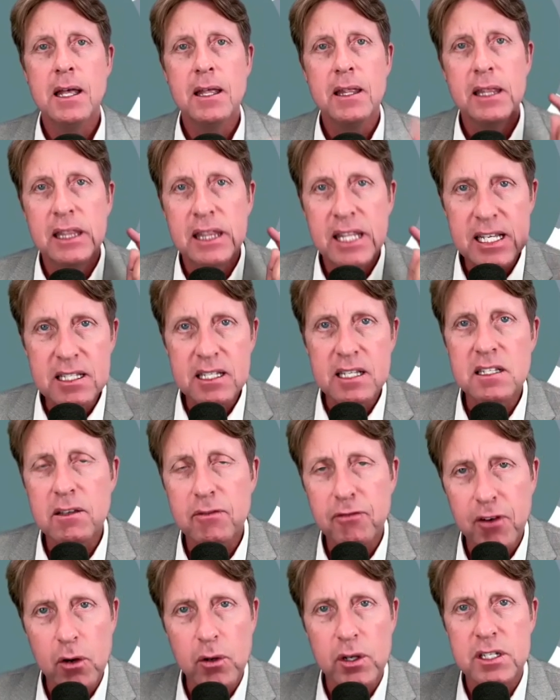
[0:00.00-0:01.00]
This is a
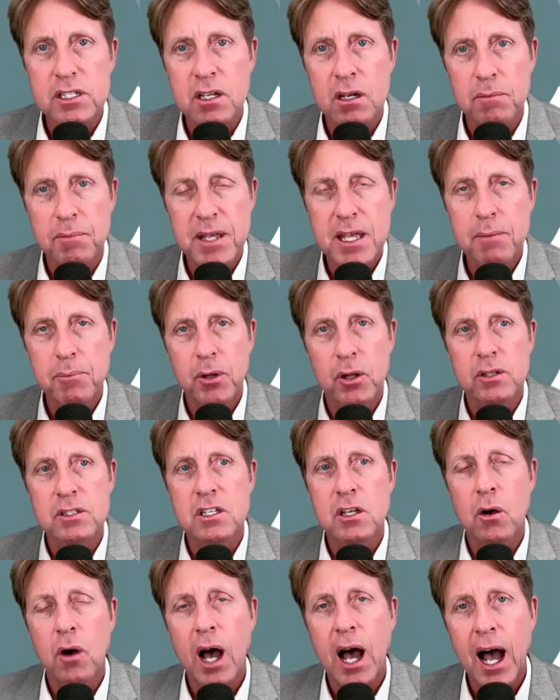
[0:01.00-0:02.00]
focus on people.
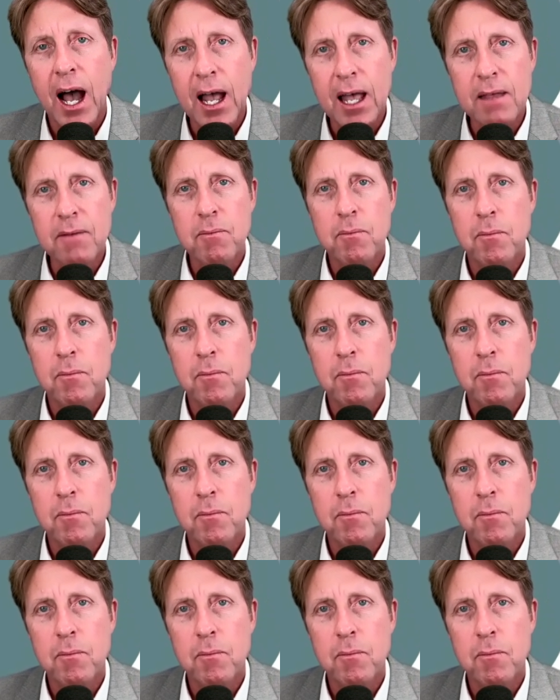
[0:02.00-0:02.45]
So I